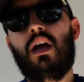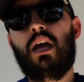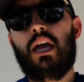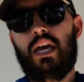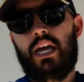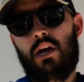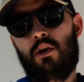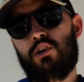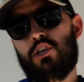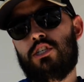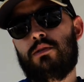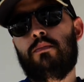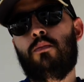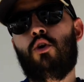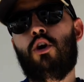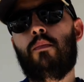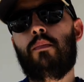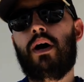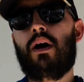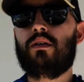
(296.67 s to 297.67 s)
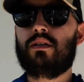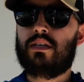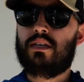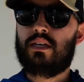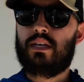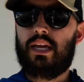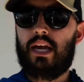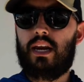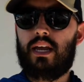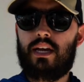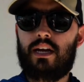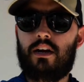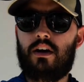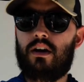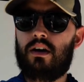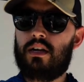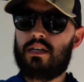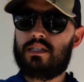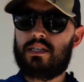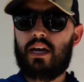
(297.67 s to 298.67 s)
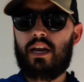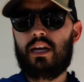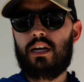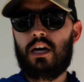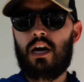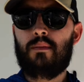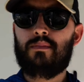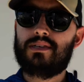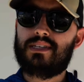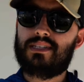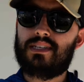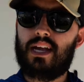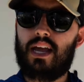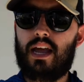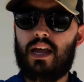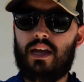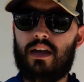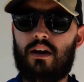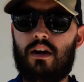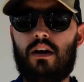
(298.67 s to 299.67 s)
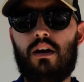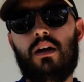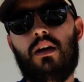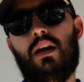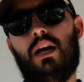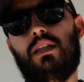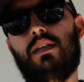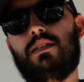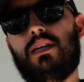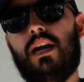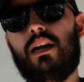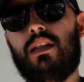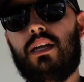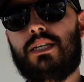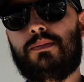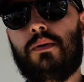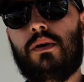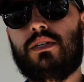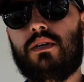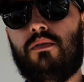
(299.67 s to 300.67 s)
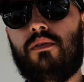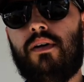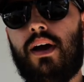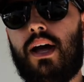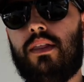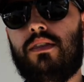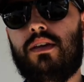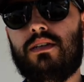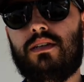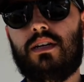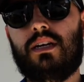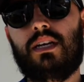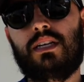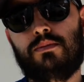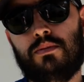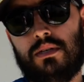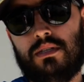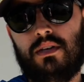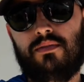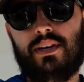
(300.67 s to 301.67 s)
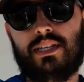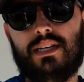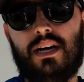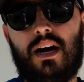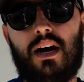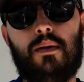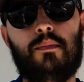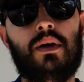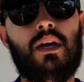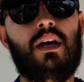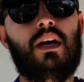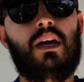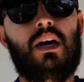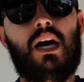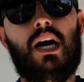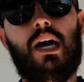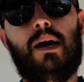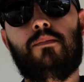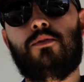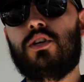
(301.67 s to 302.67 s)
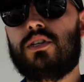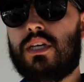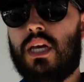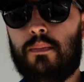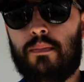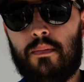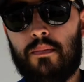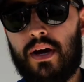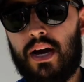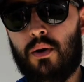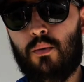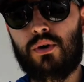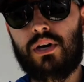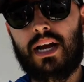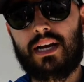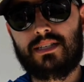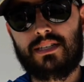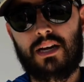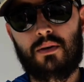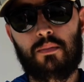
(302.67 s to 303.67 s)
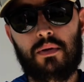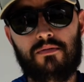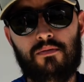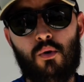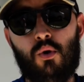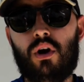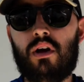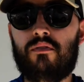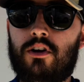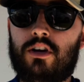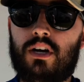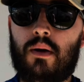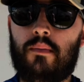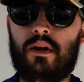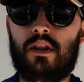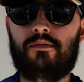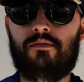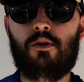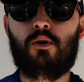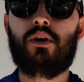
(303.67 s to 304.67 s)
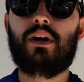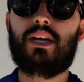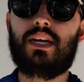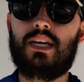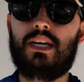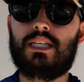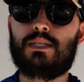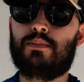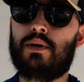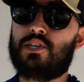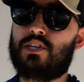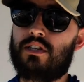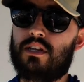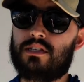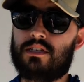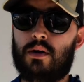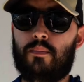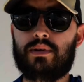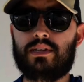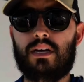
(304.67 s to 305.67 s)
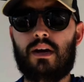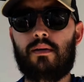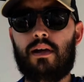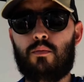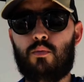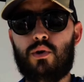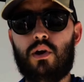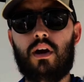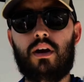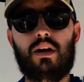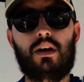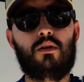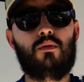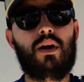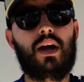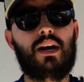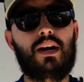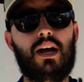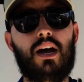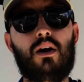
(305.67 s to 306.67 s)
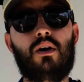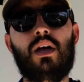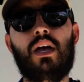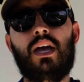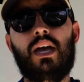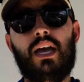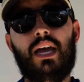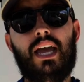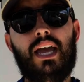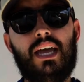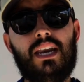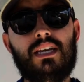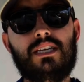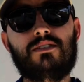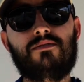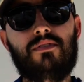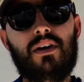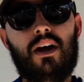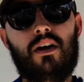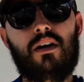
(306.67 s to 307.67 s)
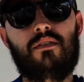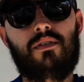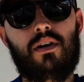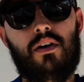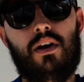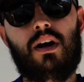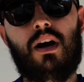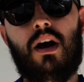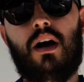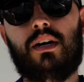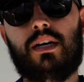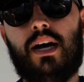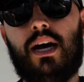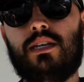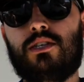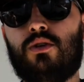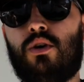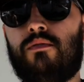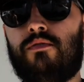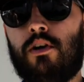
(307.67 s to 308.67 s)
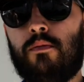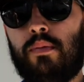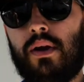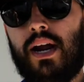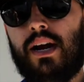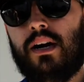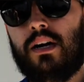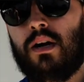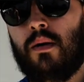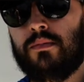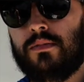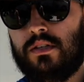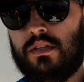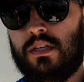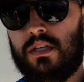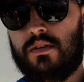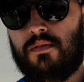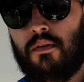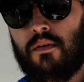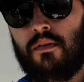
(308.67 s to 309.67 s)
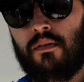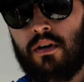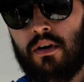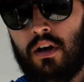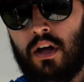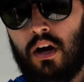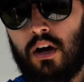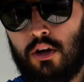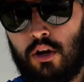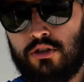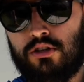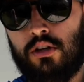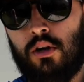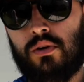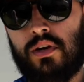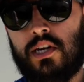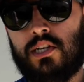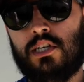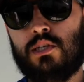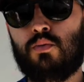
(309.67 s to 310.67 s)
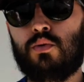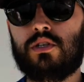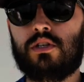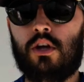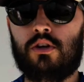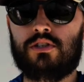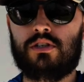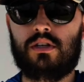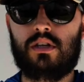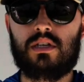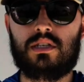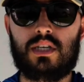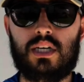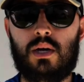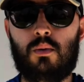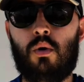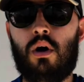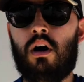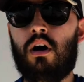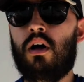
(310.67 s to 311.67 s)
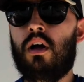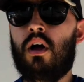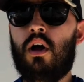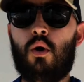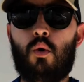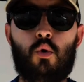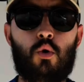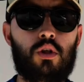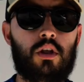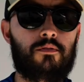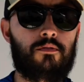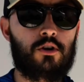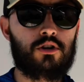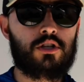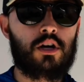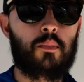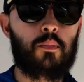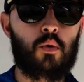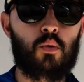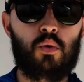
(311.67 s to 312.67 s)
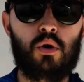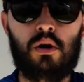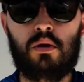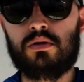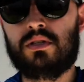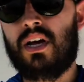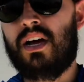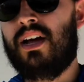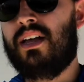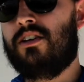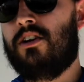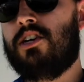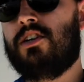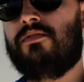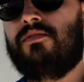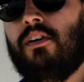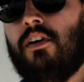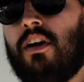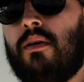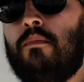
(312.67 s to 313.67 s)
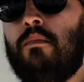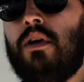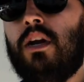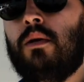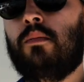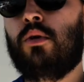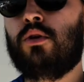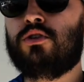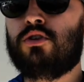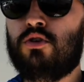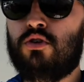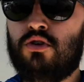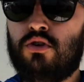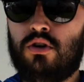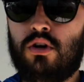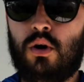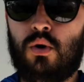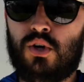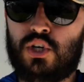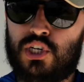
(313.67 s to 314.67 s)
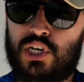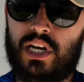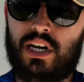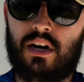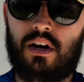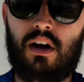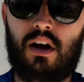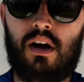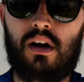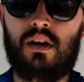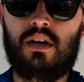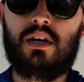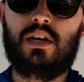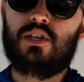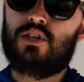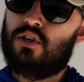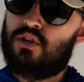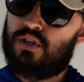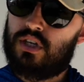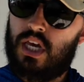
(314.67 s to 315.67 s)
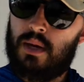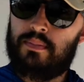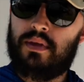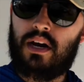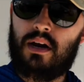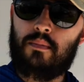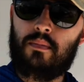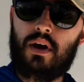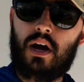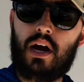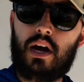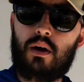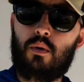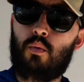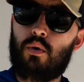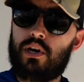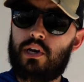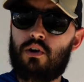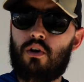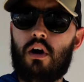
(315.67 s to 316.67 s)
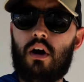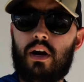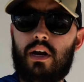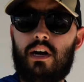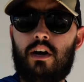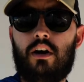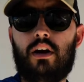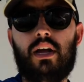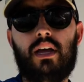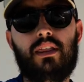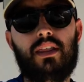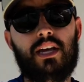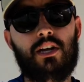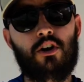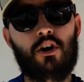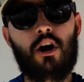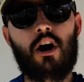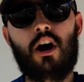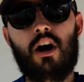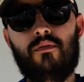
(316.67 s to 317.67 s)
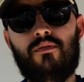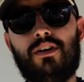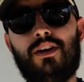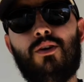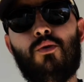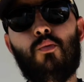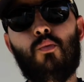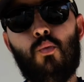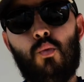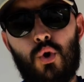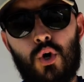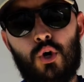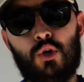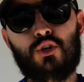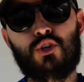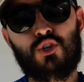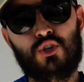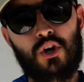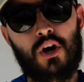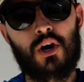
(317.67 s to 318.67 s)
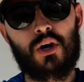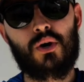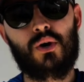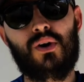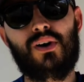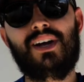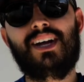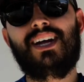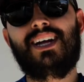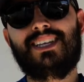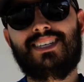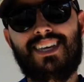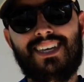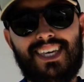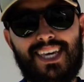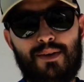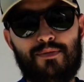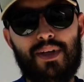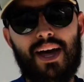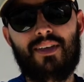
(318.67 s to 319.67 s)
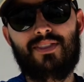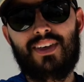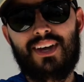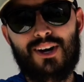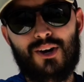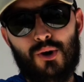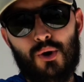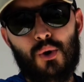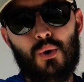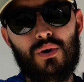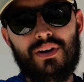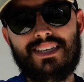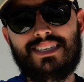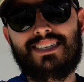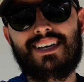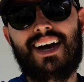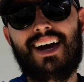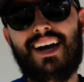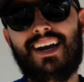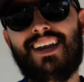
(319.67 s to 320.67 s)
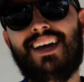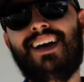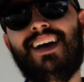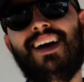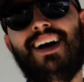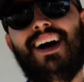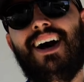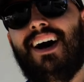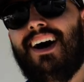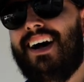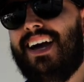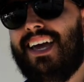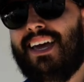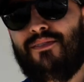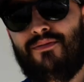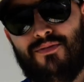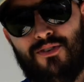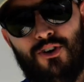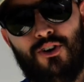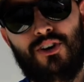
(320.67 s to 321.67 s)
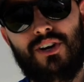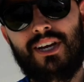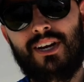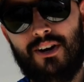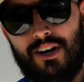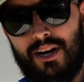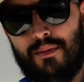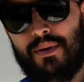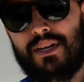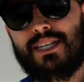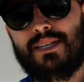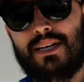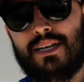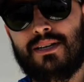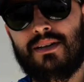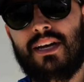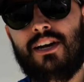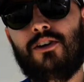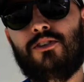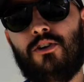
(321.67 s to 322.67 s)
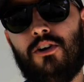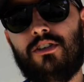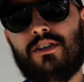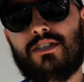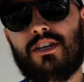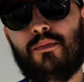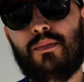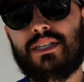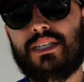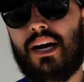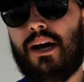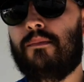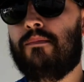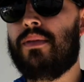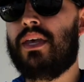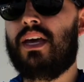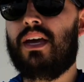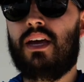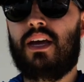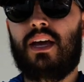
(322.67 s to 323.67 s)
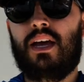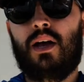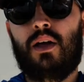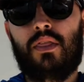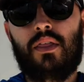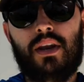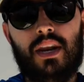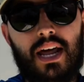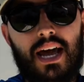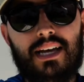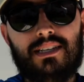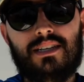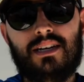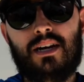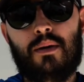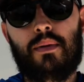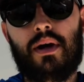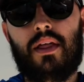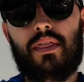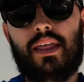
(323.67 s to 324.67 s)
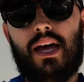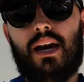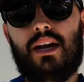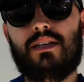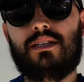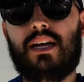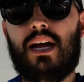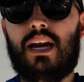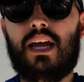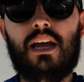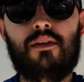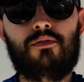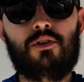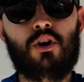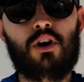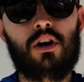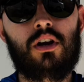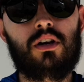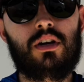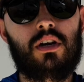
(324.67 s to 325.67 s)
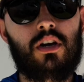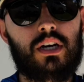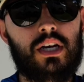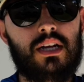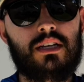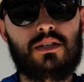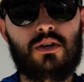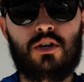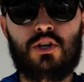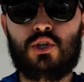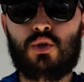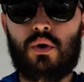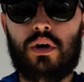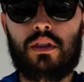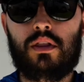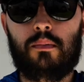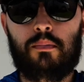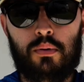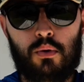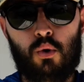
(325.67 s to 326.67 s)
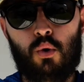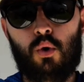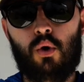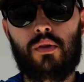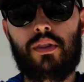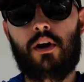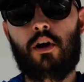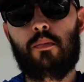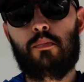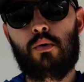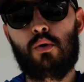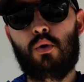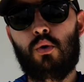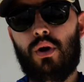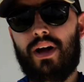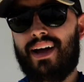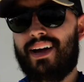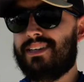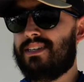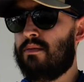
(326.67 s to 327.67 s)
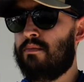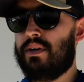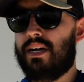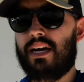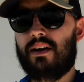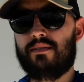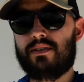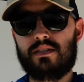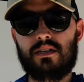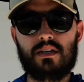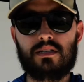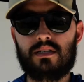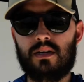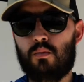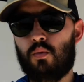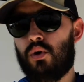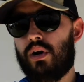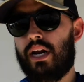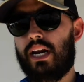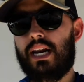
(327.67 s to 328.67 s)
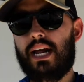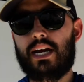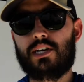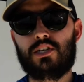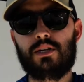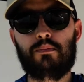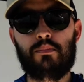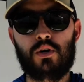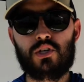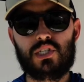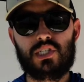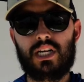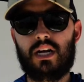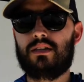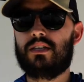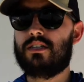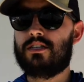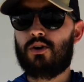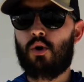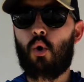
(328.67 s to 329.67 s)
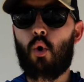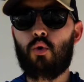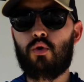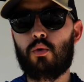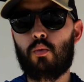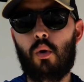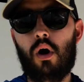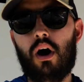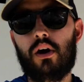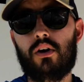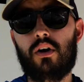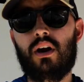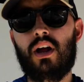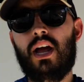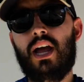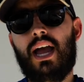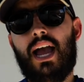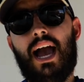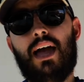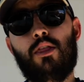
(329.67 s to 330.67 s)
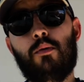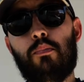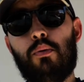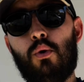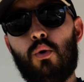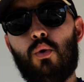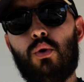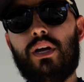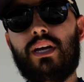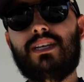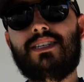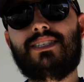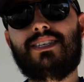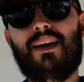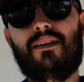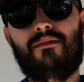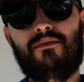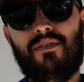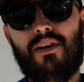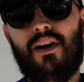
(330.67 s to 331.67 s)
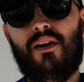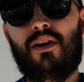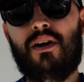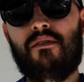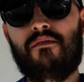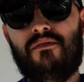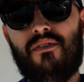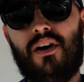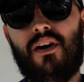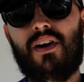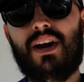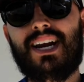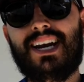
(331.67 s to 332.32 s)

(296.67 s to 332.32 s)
Here is just more about getting here, setting up, staying here. And that's kind of the experience that we've had this specific time. Just keep in mind, when like I said before, coming to the Florida Keys, especially in the summertime like we are here right now, it is very, very hot, guys. So if you're planning to come to these closer locations where it's closer to the seawall or the first couple rows, there's very minimal to no shade at all. So just keep that in mind when you are here, that your RV will struggle to keep that thing cool inside if you're gonna be here during the summertime. The nice thing about that is that if you're looking to enjoy the pool, their pool has some kind of system where it actually pushes out these colder water, and the pool is very, very